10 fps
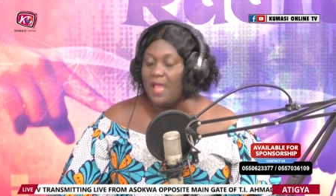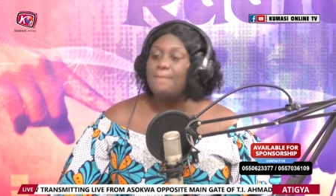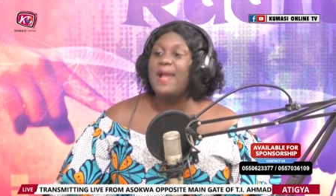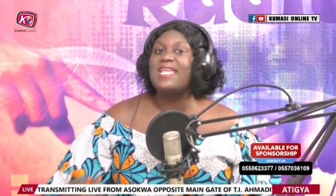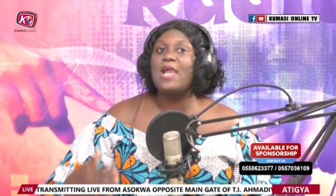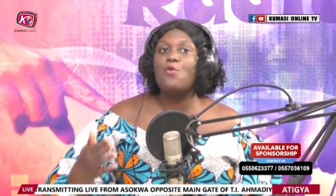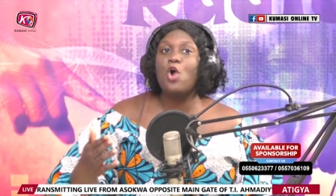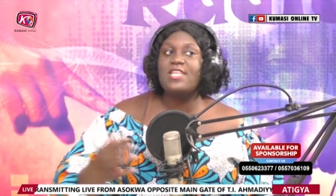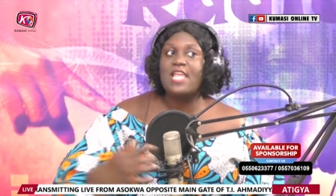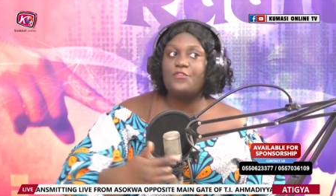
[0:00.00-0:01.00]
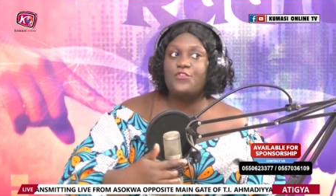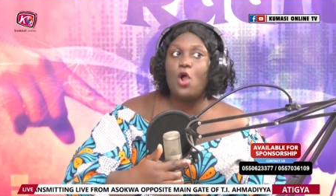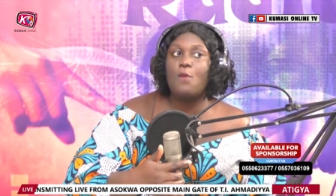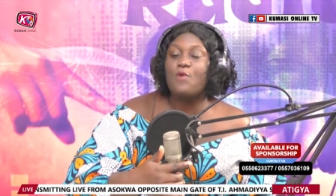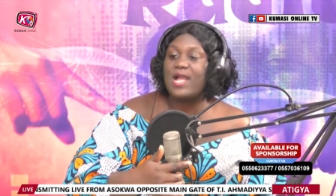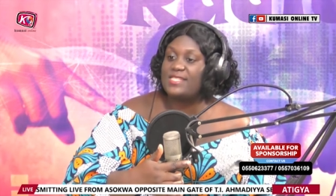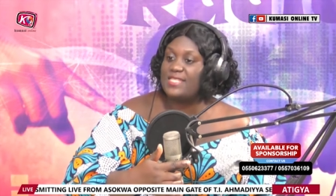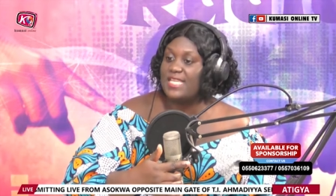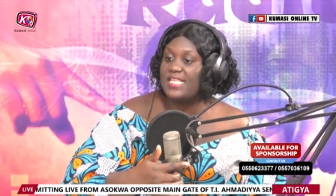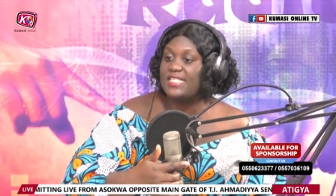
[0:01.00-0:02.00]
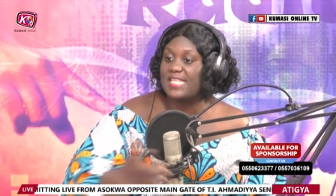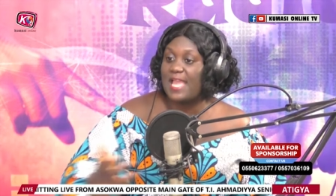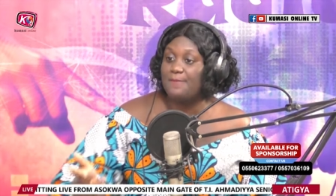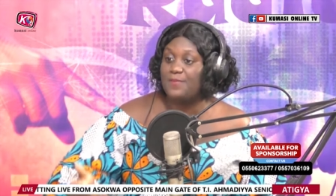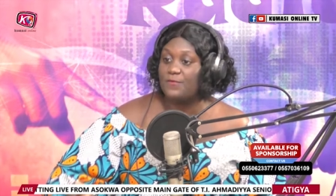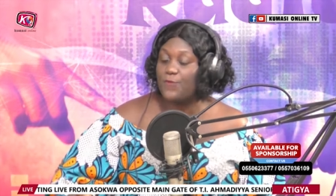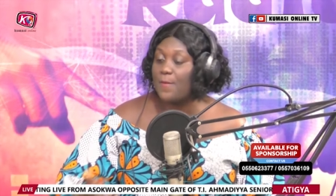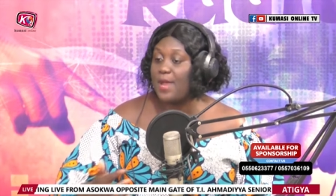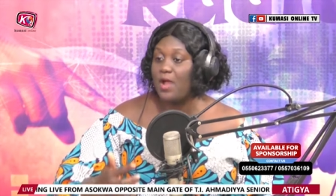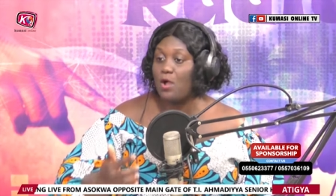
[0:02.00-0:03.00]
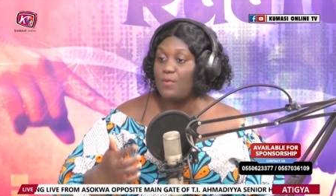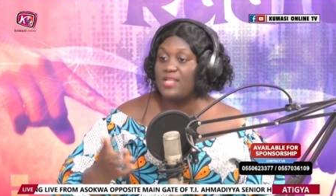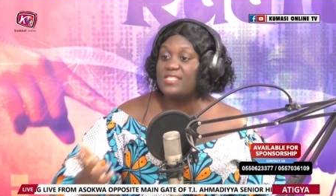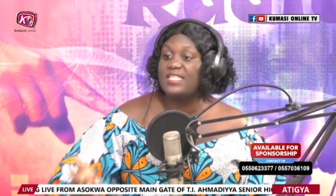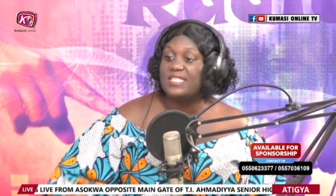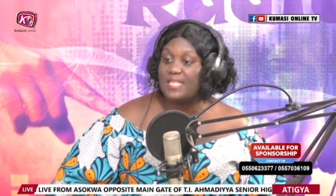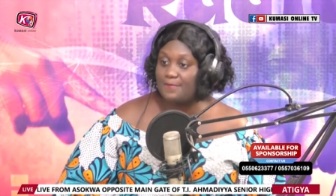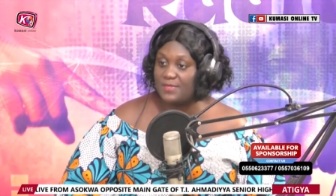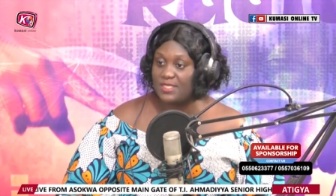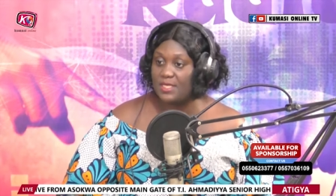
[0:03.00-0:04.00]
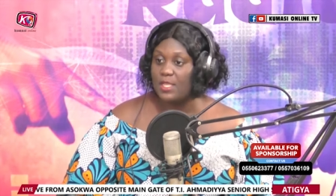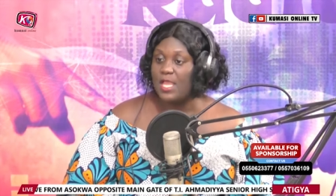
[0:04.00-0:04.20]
By a war, Yenshaw Obuasi East MP, former Obuasi East MP, yeah.